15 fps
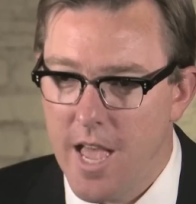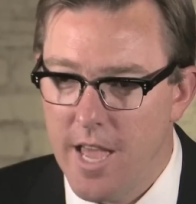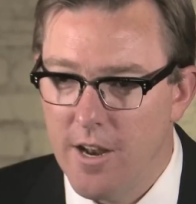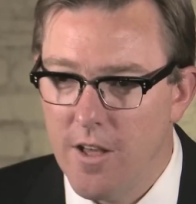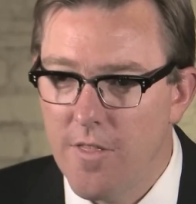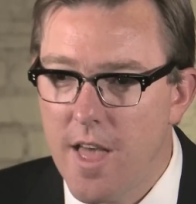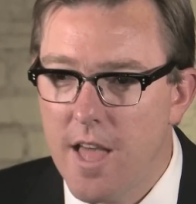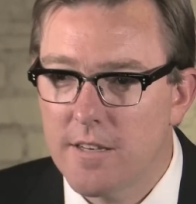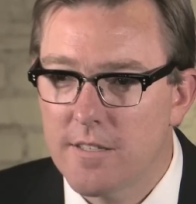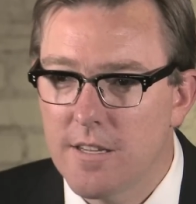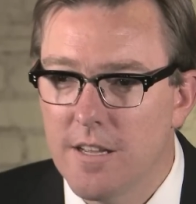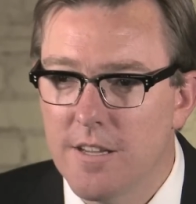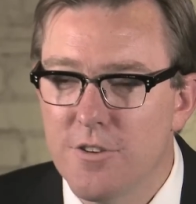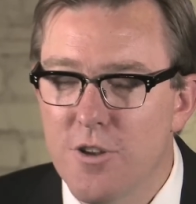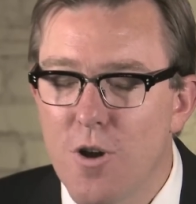And on that
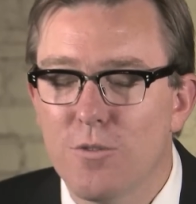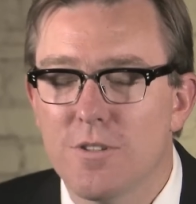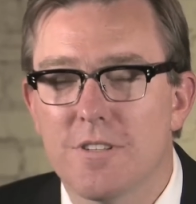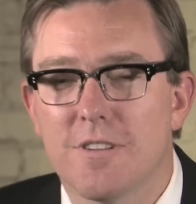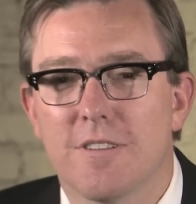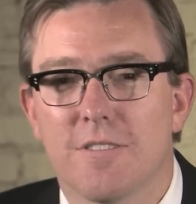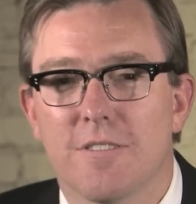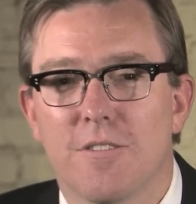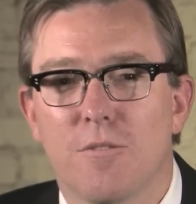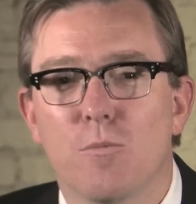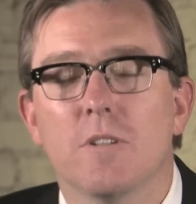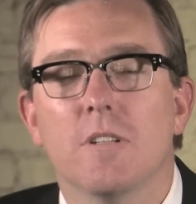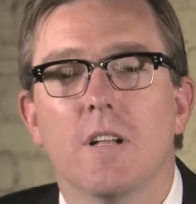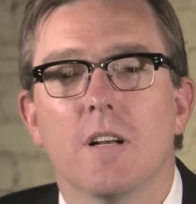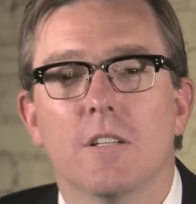uh, note,
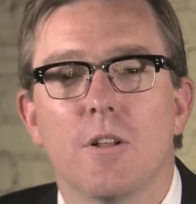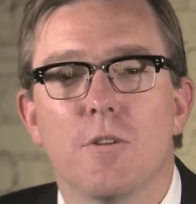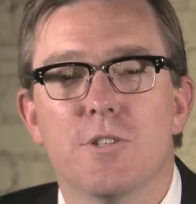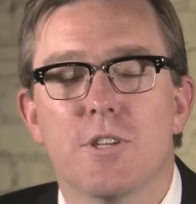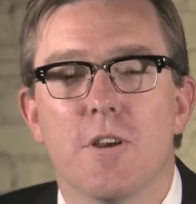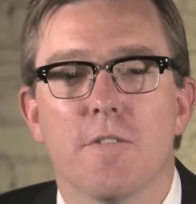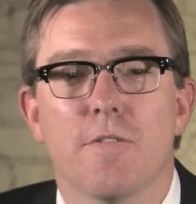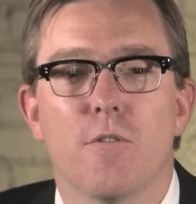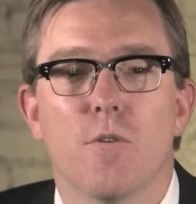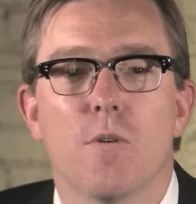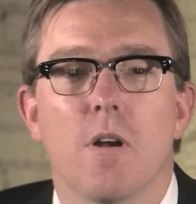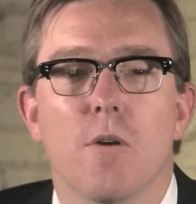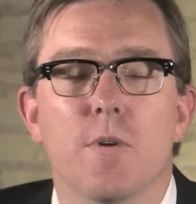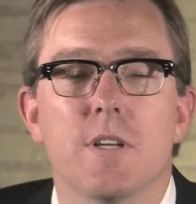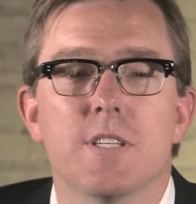we'll uh, close here.
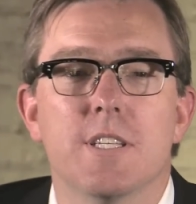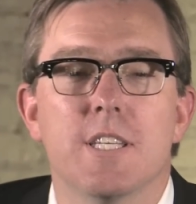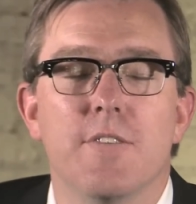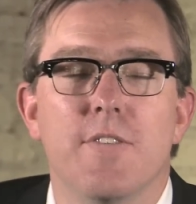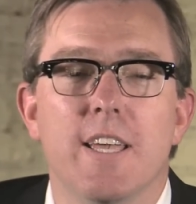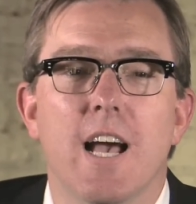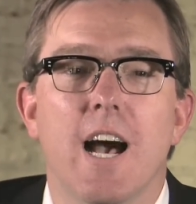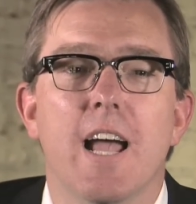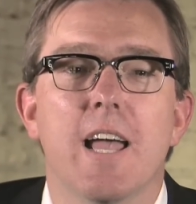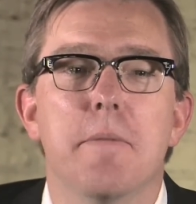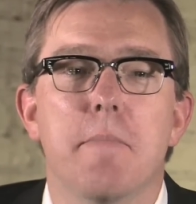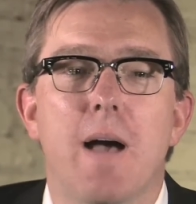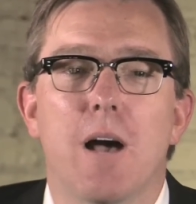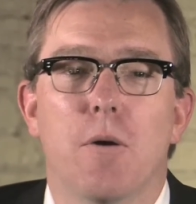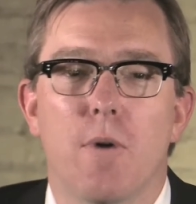For uh, Reason TV, I
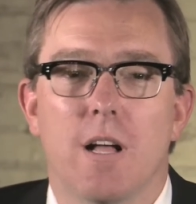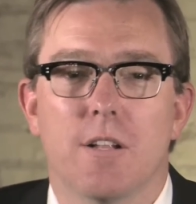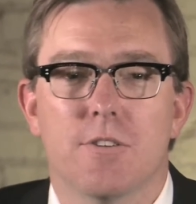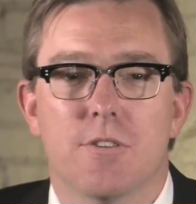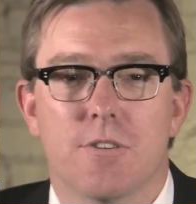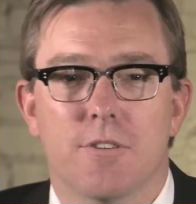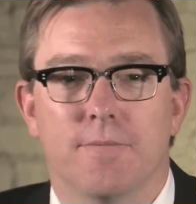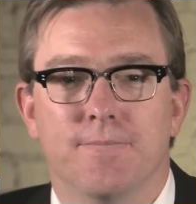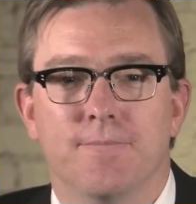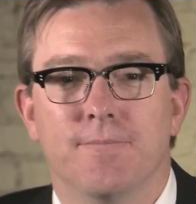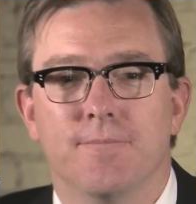am Matt Welch.